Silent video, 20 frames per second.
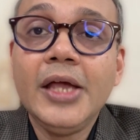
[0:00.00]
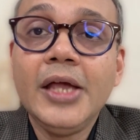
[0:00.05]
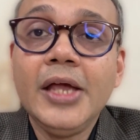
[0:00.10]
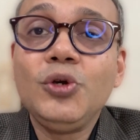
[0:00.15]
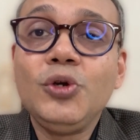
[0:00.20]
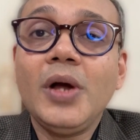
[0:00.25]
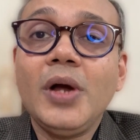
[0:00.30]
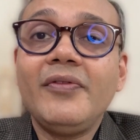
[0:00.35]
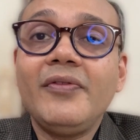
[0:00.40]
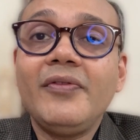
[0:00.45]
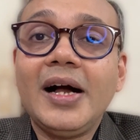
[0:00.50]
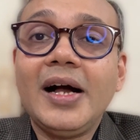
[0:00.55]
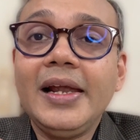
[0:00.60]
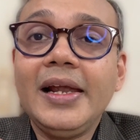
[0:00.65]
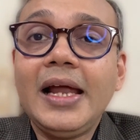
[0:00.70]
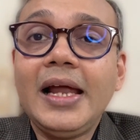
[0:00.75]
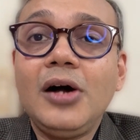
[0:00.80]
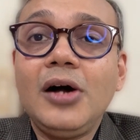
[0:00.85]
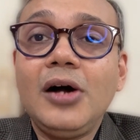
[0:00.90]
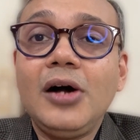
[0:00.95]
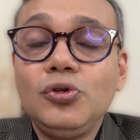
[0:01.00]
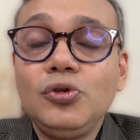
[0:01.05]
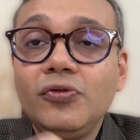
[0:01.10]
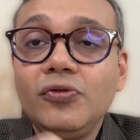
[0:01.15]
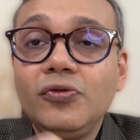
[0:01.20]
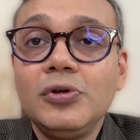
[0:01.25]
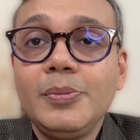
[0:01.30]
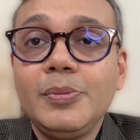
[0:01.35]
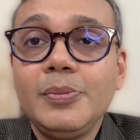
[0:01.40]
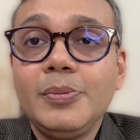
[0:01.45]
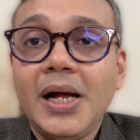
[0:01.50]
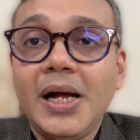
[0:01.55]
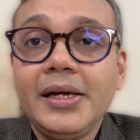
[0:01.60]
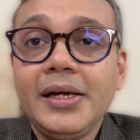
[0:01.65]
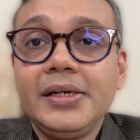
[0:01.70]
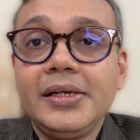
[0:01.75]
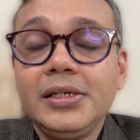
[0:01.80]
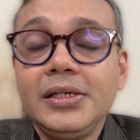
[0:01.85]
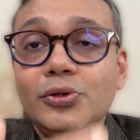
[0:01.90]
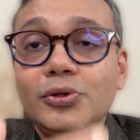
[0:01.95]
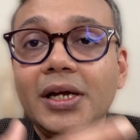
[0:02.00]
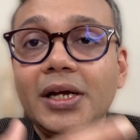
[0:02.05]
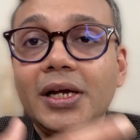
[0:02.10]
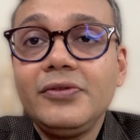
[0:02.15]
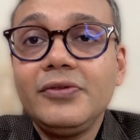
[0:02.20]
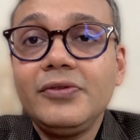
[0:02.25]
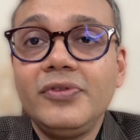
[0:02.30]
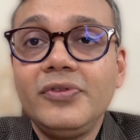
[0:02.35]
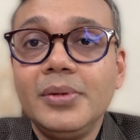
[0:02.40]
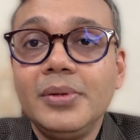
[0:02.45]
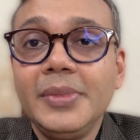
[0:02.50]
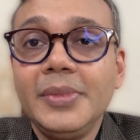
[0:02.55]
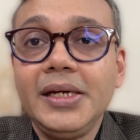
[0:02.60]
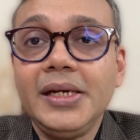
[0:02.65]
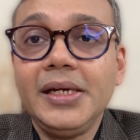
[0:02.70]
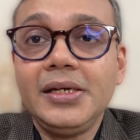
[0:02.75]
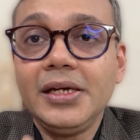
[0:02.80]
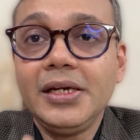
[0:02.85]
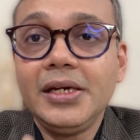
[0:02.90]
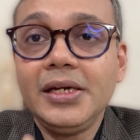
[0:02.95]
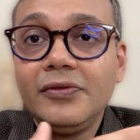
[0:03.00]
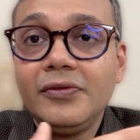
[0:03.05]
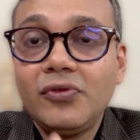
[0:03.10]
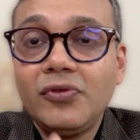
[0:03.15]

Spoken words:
you have allowed the food particle to get fermented,